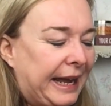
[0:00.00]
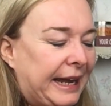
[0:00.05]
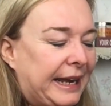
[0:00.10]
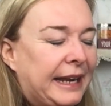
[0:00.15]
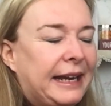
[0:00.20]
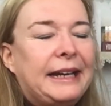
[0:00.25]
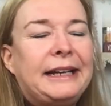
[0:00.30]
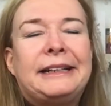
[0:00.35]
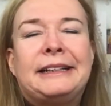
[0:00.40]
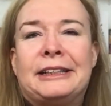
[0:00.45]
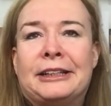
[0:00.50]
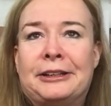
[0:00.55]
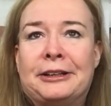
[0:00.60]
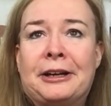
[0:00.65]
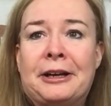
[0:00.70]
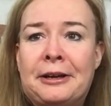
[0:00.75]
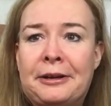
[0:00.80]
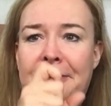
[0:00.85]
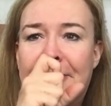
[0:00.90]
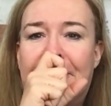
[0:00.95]
and
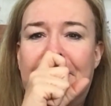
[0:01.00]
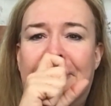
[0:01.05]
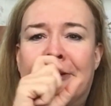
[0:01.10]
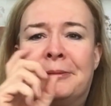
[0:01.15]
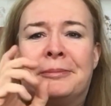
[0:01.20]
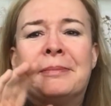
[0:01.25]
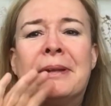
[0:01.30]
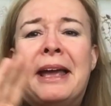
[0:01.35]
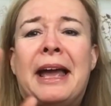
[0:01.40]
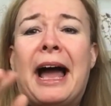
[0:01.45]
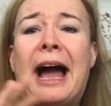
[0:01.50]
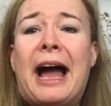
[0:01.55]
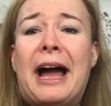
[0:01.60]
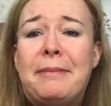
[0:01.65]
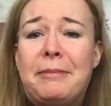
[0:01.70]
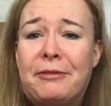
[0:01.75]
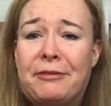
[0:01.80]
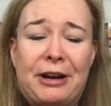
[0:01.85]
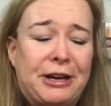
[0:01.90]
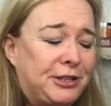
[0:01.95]
look,
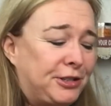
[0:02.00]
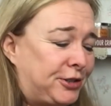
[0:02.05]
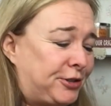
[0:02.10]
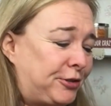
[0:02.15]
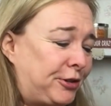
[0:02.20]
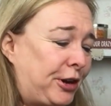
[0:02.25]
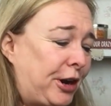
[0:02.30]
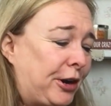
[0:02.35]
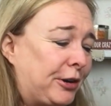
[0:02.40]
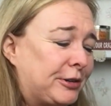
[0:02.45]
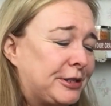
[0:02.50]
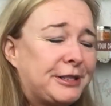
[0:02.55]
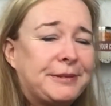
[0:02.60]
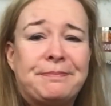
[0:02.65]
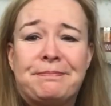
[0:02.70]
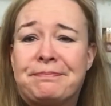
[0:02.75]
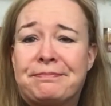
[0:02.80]
I'm a registered nurse.